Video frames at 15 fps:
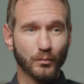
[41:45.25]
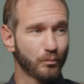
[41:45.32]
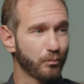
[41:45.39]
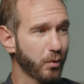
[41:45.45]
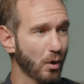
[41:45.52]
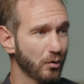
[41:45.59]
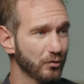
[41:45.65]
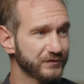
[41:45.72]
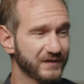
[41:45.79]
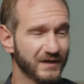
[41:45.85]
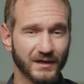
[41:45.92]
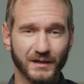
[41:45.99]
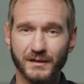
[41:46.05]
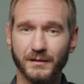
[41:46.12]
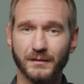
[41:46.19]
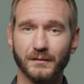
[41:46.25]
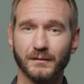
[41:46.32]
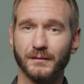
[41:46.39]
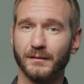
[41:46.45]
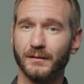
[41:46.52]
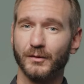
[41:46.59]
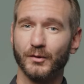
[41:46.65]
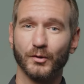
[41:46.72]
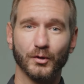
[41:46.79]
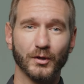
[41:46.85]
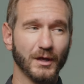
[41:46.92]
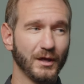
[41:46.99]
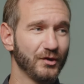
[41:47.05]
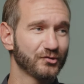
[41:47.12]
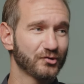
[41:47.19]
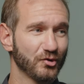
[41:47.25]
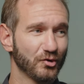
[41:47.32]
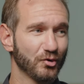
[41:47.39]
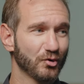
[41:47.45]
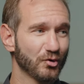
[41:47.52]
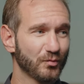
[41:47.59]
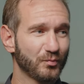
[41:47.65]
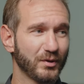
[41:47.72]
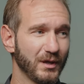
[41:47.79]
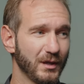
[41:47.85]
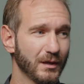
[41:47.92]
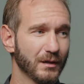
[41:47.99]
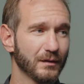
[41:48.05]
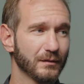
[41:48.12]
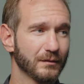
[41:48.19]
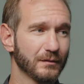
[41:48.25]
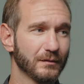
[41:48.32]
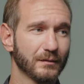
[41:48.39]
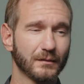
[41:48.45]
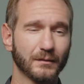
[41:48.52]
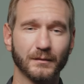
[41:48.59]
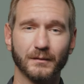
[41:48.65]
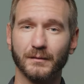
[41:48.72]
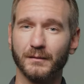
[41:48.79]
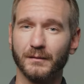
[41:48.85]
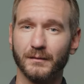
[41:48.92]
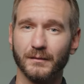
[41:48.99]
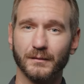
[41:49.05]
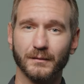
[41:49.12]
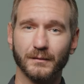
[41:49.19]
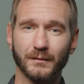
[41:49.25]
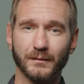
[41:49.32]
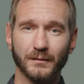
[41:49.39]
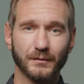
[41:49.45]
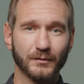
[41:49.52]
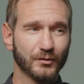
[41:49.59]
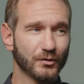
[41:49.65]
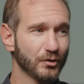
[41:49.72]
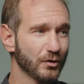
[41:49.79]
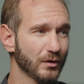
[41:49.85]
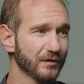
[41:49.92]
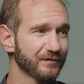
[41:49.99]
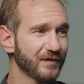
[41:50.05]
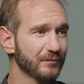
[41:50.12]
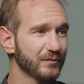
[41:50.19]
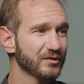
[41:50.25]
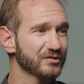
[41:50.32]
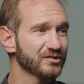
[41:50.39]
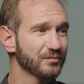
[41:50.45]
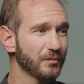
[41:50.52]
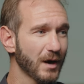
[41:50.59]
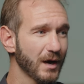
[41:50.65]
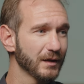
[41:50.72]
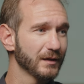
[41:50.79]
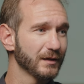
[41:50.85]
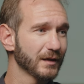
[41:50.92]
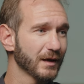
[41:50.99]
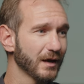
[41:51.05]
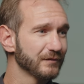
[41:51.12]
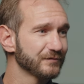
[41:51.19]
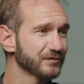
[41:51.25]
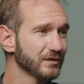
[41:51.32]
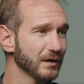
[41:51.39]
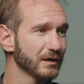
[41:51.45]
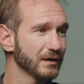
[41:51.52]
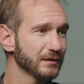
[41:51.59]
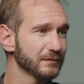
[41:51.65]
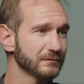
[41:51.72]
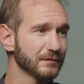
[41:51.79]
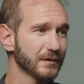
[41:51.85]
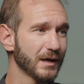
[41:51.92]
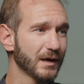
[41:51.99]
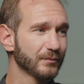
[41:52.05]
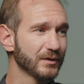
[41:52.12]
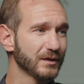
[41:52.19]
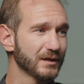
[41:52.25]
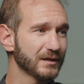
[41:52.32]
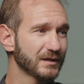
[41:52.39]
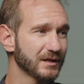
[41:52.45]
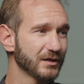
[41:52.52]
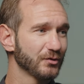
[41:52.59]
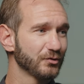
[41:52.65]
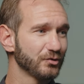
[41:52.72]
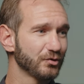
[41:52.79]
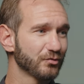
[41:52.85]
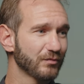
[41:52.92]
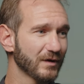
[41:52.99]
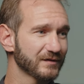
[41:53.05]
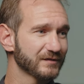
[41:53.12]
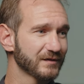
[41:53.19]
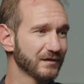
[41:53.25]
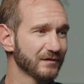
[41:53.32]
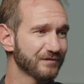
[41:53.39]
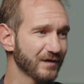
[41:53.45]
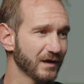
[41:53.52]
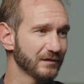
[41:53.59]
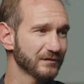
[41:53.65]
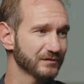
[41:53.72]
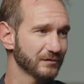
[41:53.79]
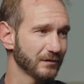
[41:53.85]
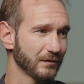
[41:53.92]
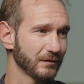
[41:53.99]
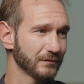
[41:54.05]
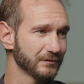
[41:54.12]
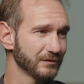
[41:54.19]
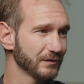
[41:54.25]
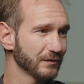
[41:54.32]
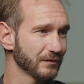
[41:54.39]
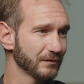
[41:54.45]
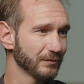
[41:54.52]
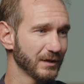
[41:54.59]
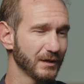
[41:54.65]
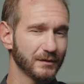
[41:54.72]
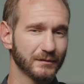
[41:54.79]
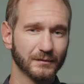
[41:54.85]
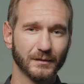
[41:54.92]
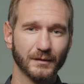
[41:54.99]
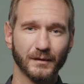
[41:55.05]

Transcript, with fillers: Baltic Eastern European, you know, if I'm not smiling, I've got a I'm gonna kill you resting face on. You know what I mean?